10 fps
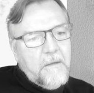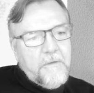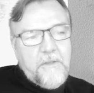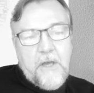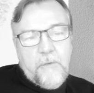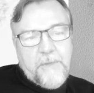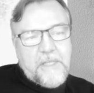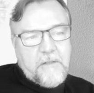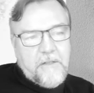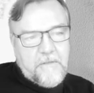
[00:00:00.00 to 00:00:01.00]
Now we
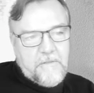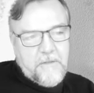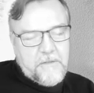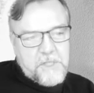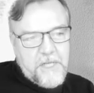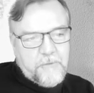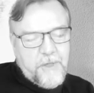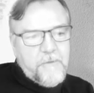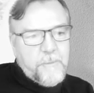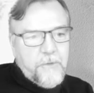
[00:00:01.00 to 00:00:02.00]
calculate J
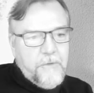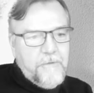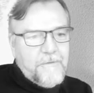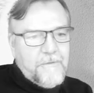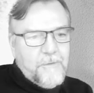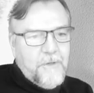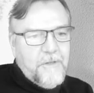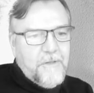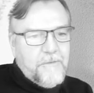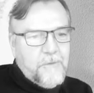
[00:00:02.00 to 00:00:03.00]
transpose,
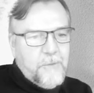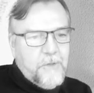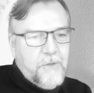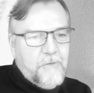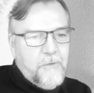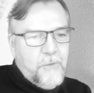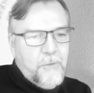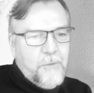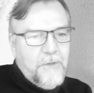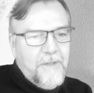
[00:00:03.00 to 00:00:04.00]
so we're going to do,